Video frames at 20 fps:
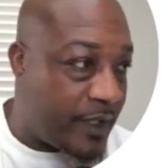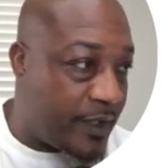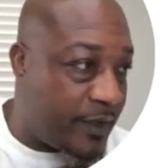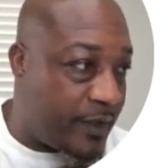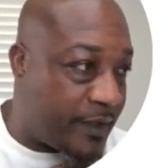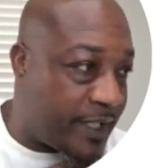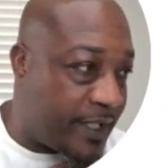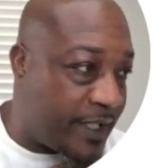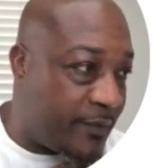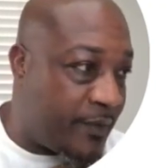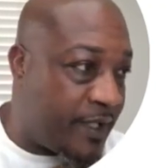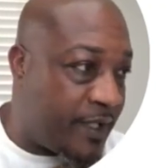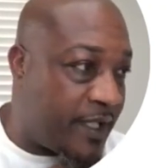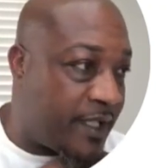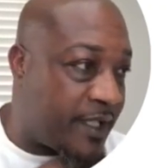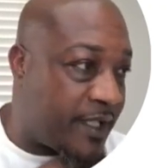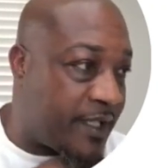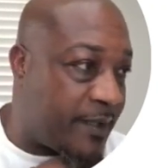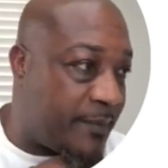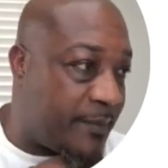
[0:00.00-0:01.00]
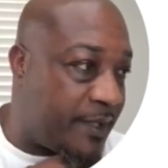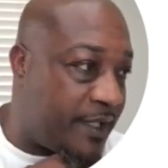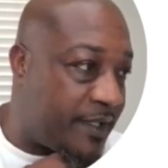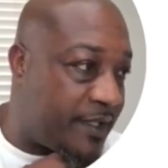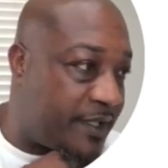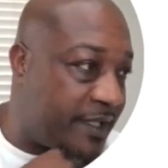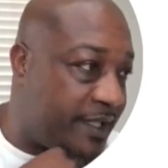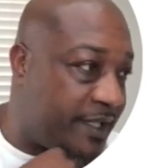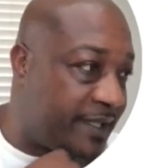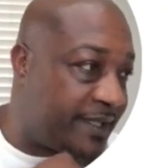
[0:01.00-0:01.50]
Okay, we're going to come here
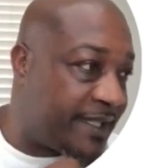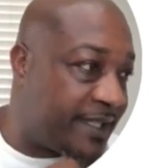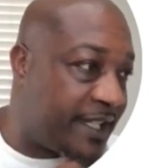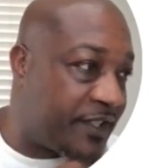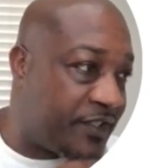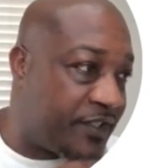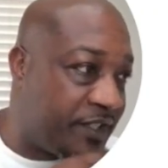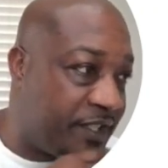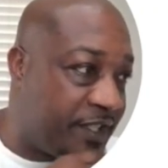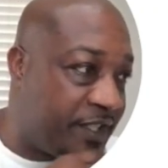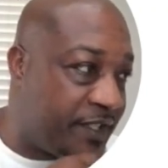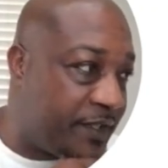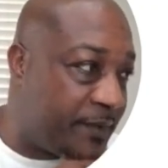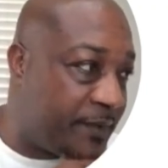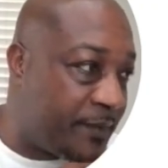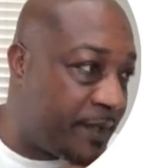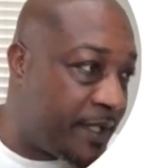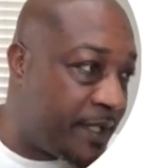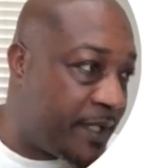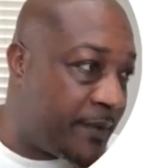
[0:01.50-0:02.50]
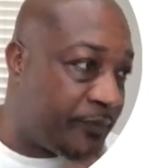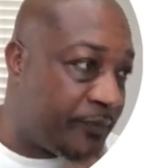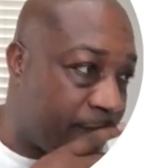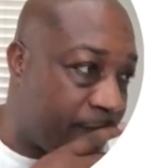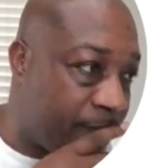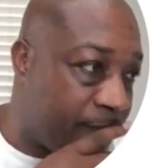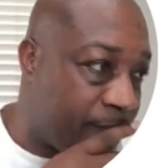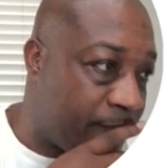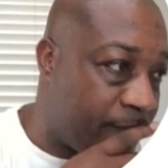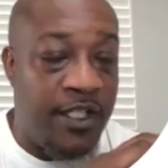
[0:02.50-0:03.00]
to this section here.
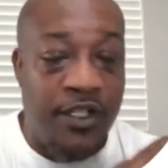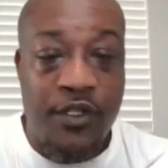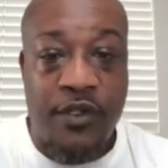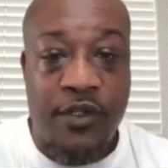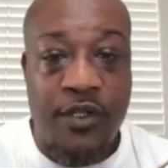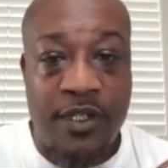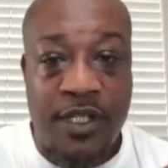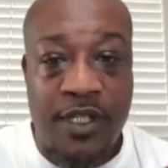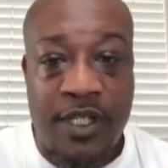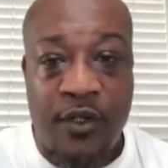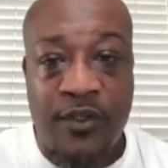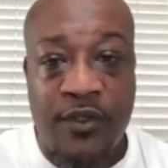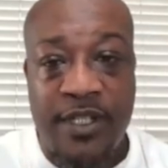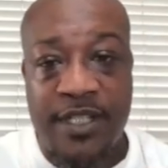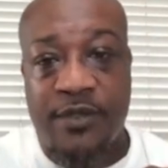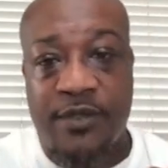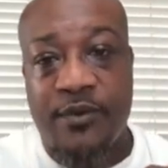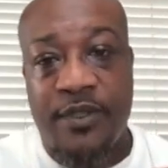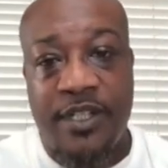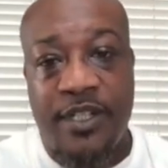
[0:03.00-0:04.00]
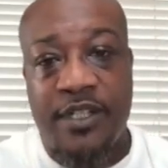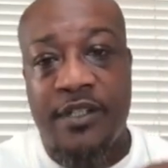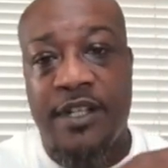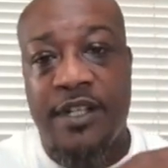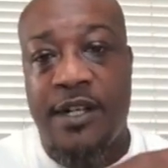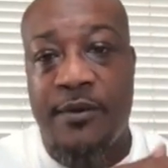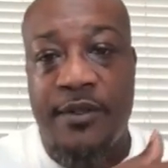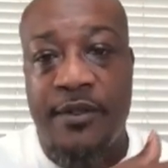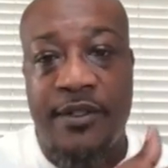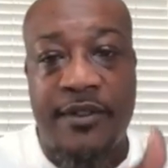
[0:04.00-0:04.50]
You get on this one here,
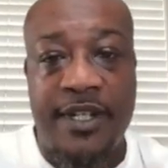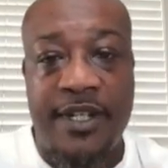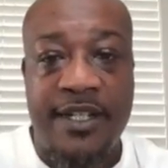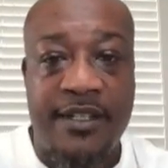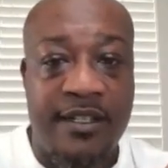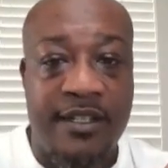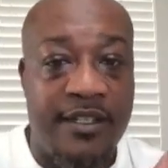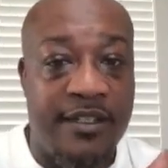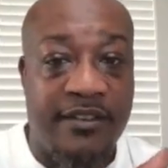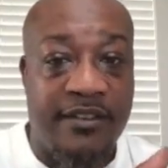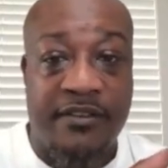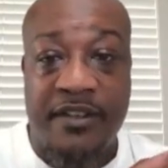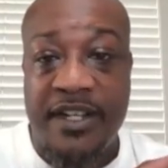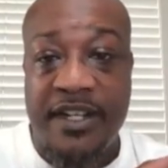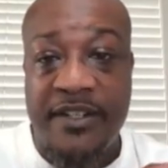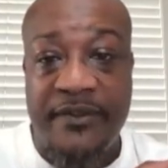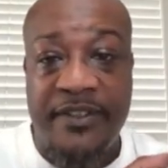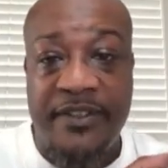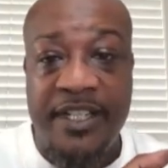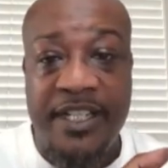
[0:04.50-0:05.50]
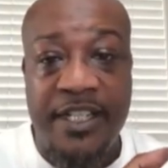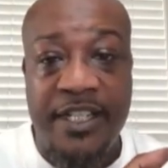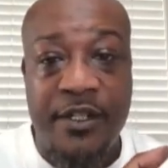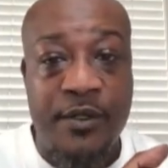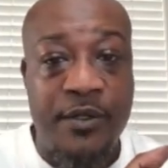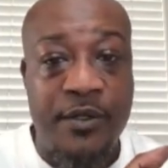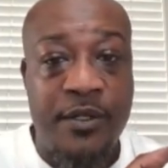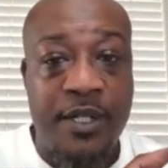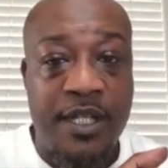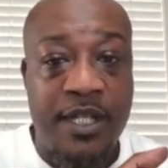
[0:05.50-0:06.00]
I will create a
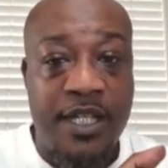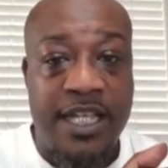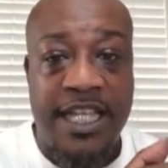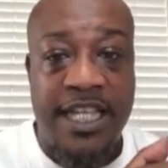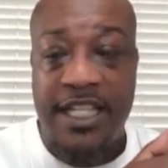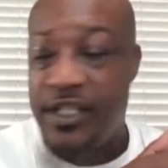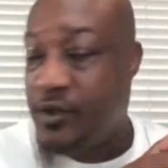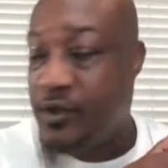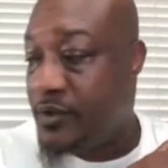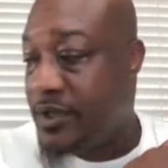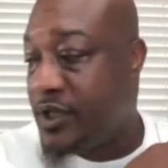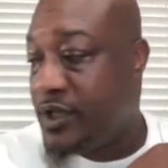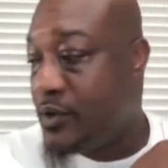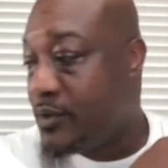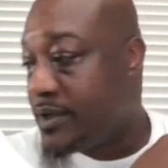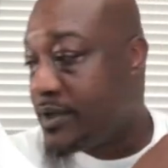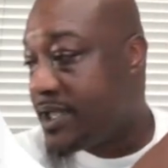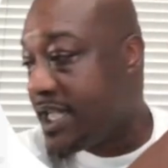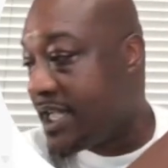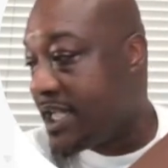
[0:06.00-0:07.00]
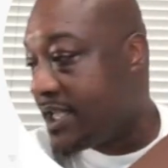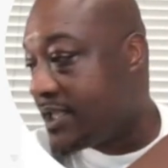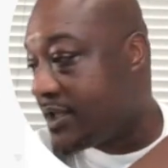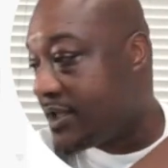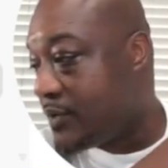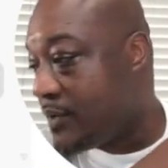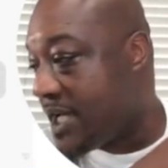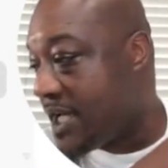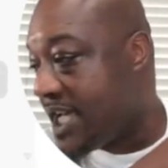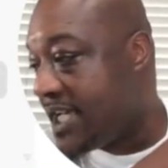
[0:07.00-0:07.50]
video, and you'll use that
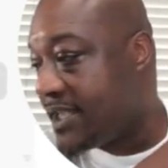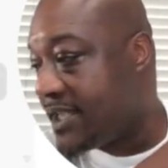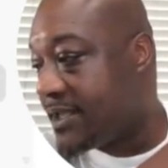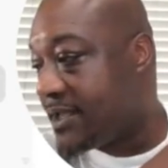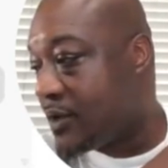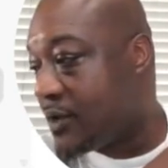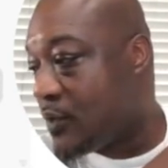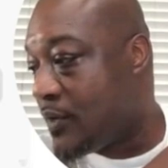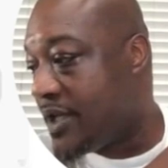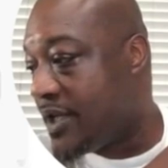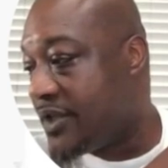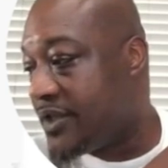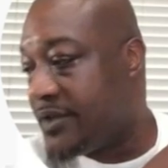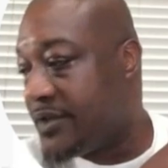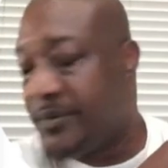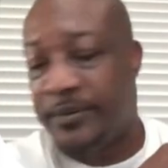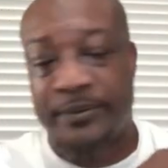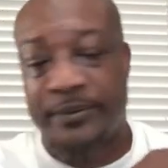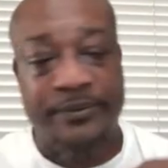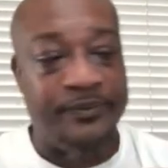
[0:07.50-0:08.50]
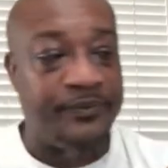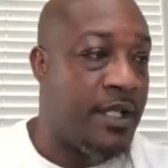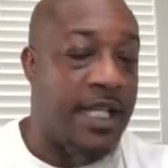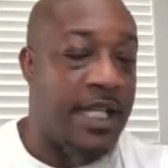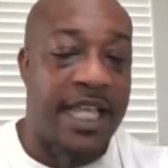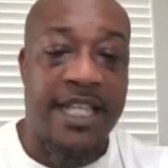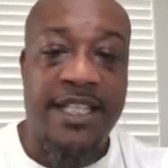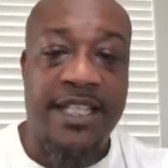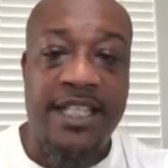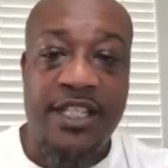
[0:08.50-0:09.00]
to ask the question,
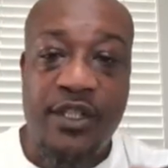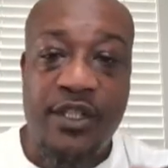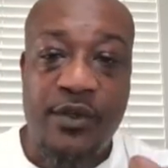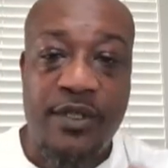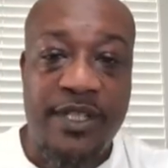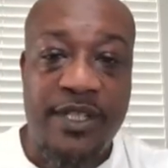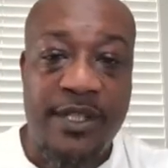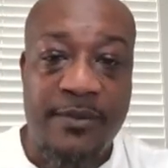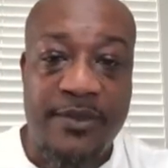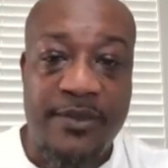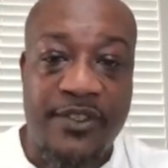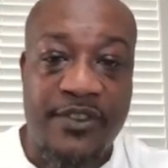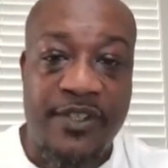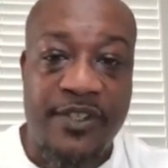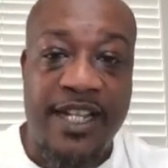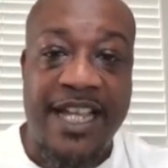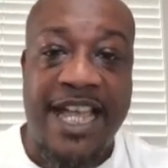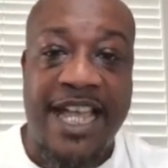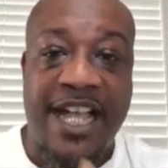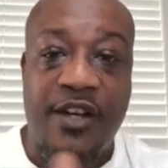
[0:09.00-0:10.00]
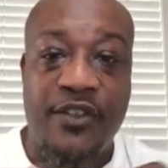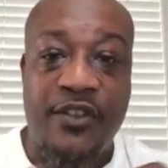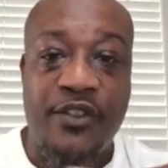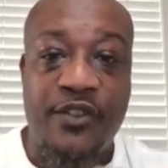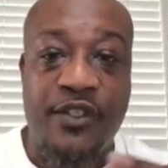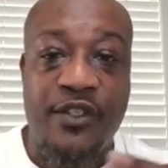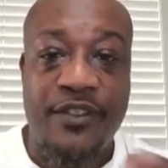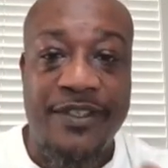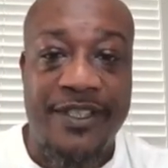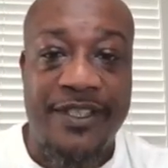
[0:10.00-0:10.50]
and then you'll demonstrate how
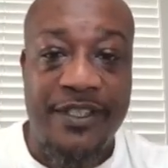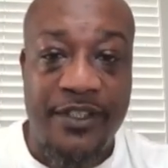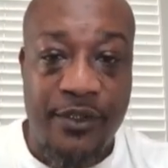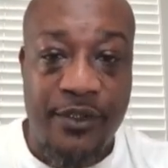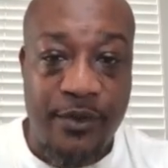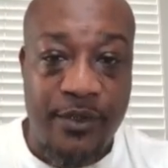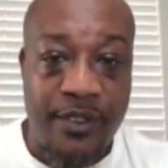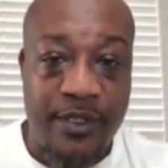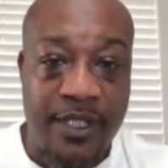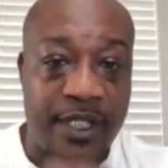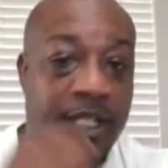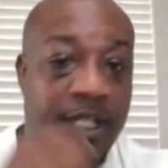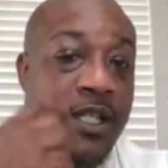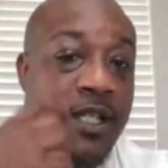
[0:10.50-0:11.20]
you're going to do it.